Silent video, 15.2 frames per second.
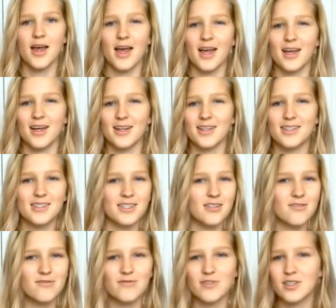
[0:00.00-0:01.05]
And it
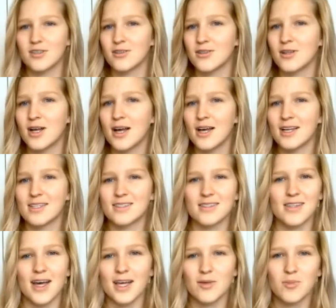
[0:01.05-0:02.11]
didn't feel
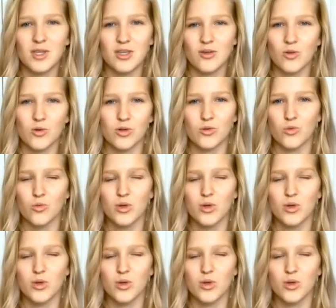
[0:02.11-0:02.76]
slimy or